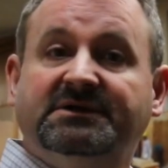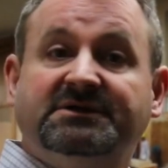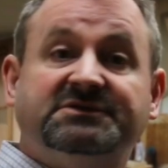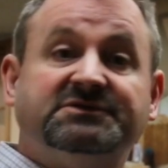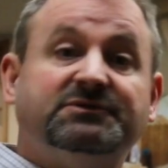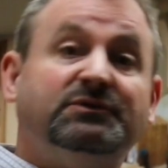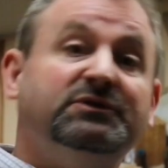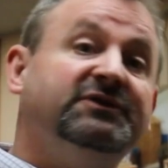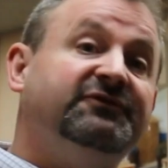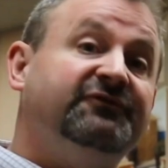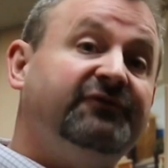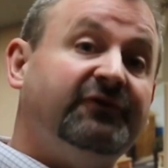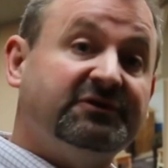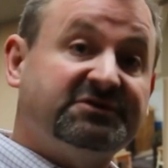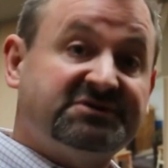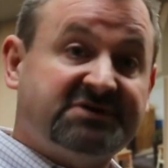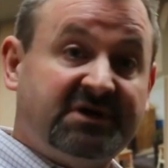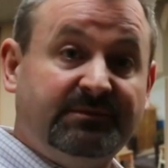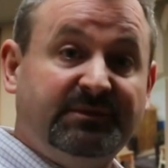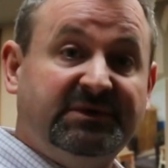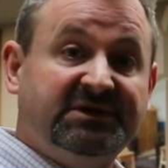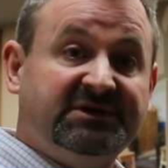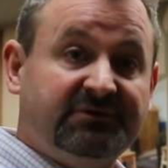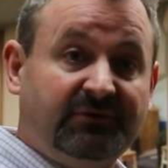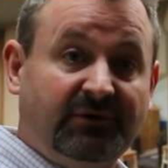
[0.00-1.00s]
So when you first
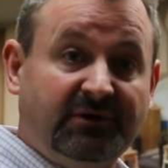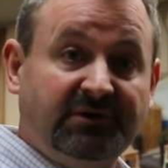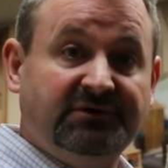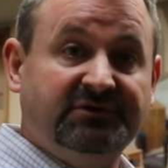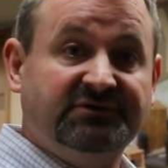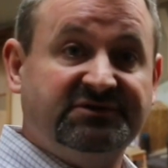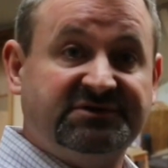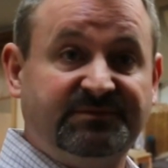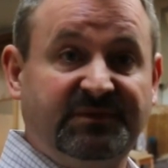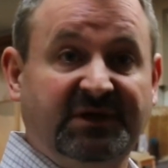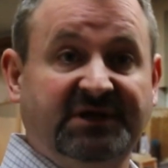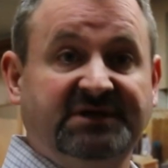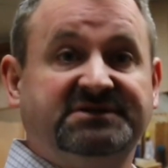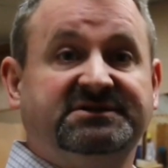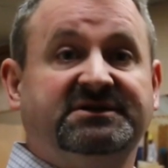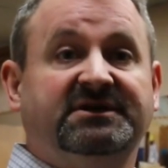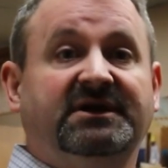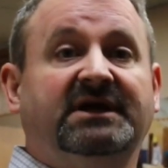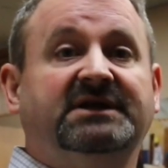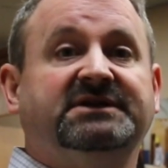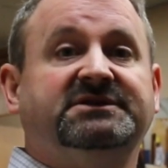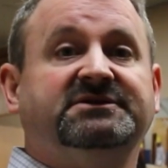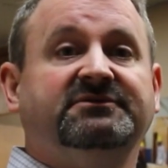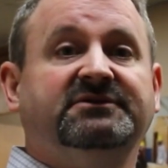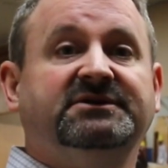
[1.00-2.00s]
come into our new space, you
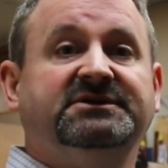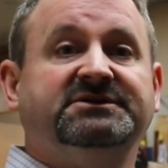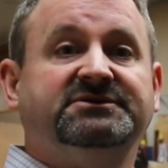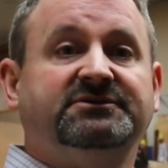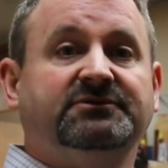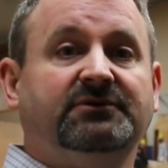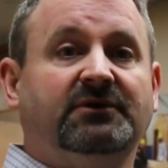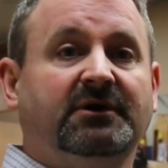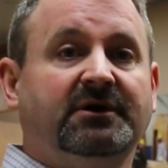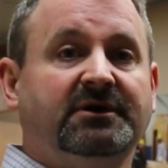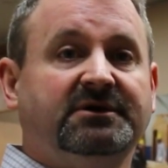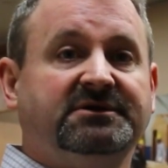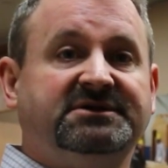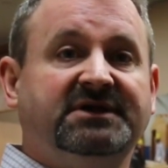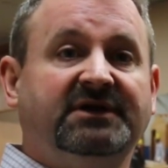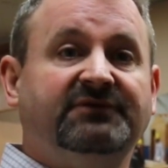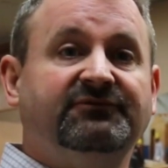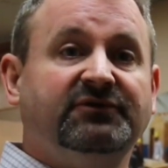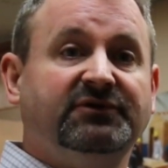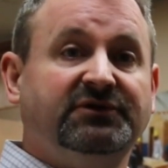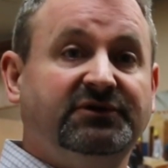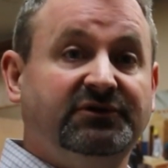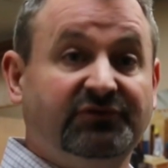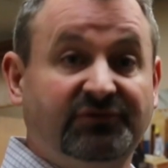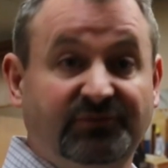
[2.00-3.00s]
enter into our
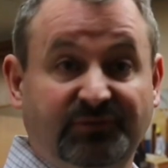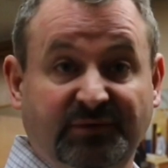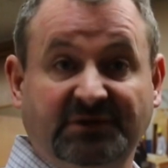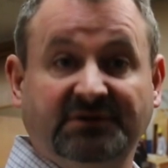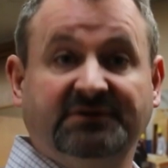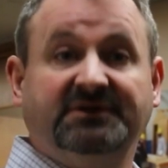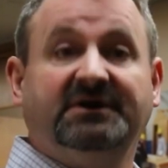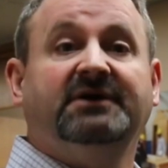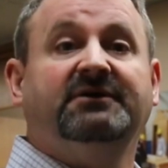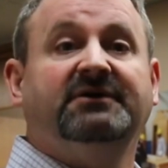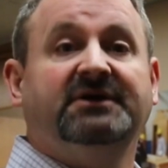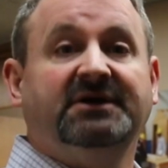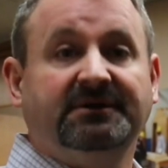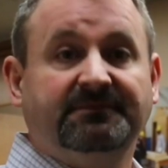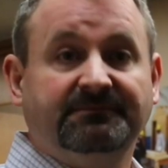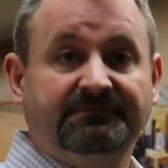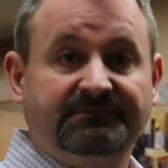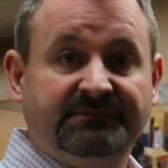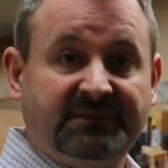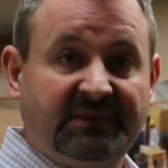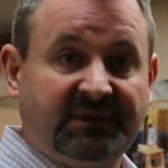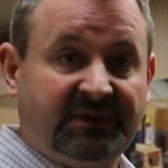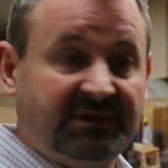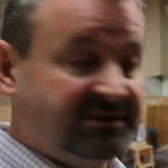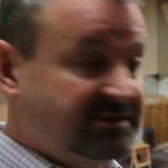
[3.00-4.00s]
Denver YouthBuild
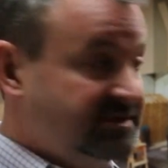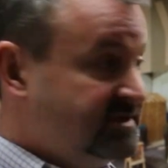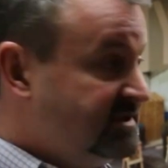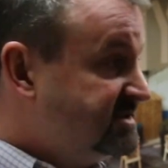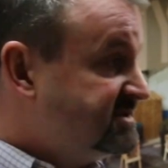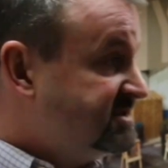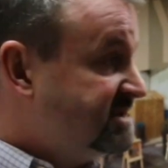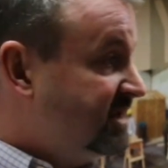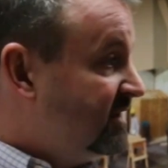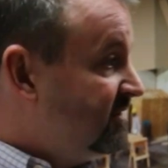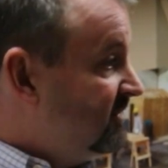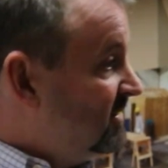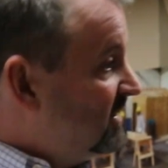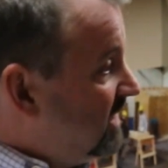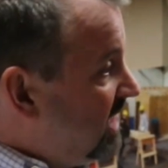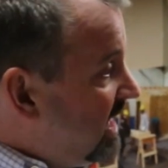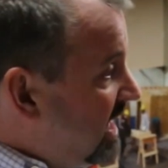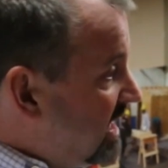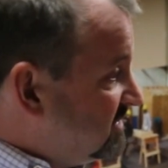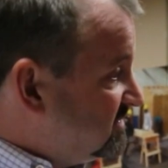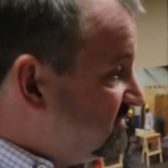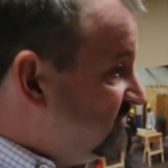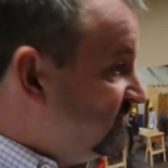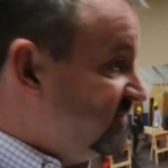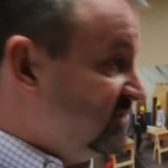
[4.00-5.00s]
area. This area
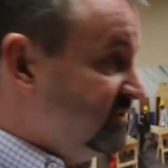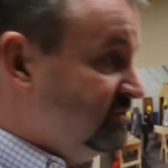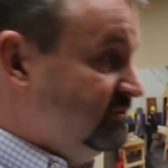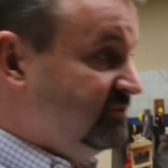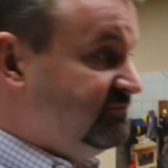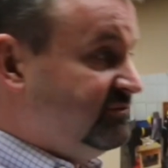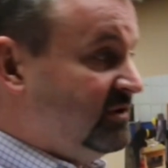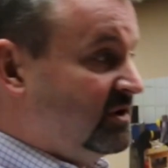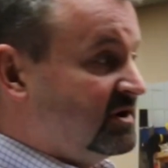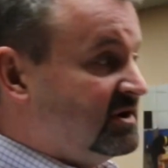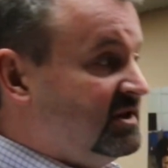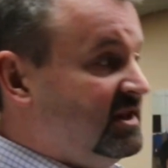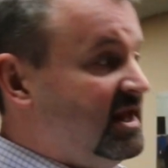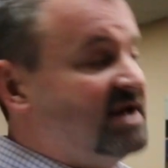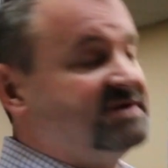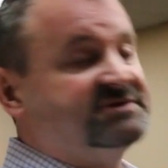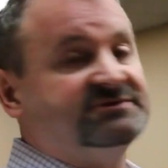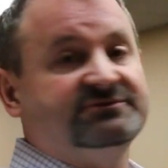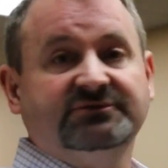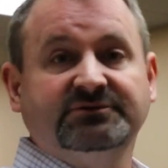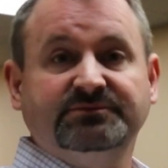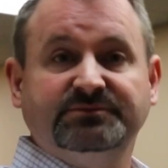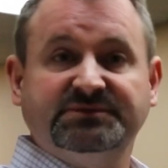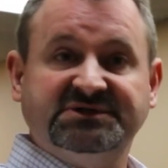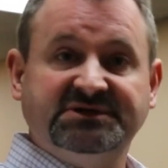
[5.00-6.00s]
has a few of our
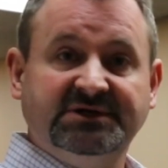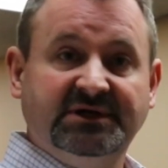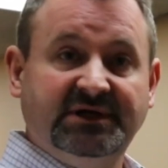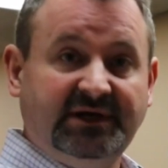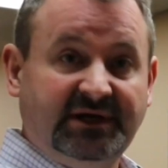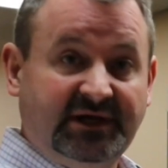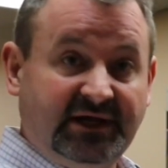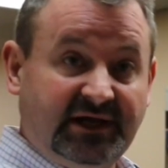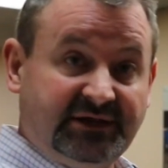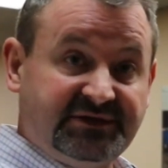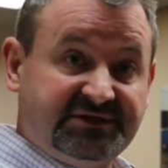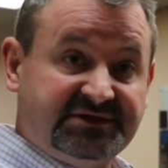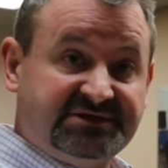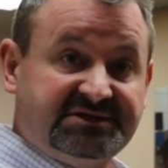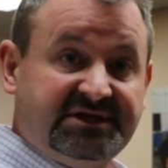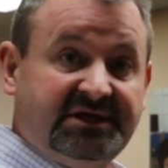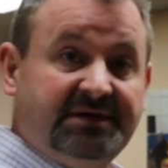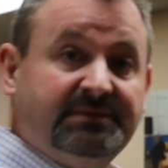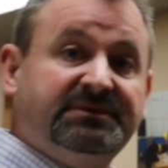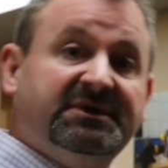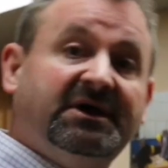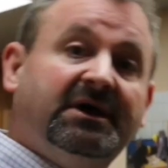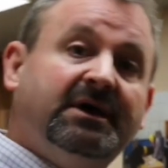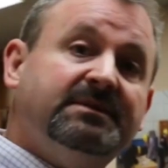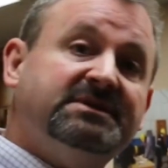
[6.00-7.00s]
classrooms, at the
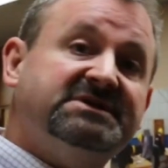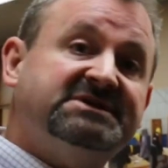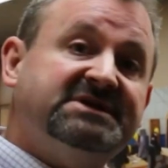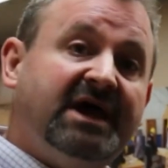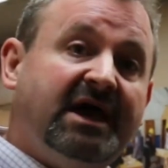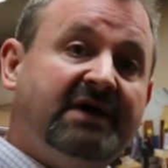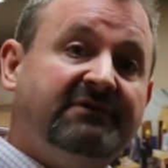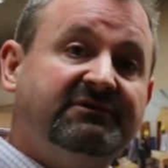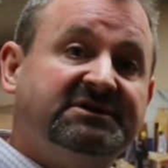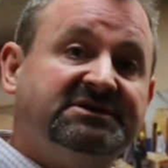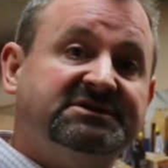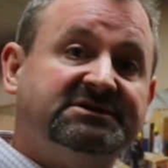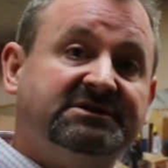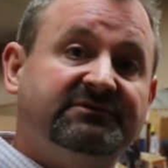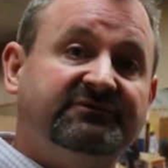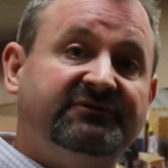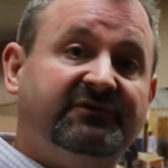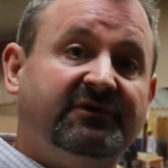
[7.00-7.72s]
same time as having some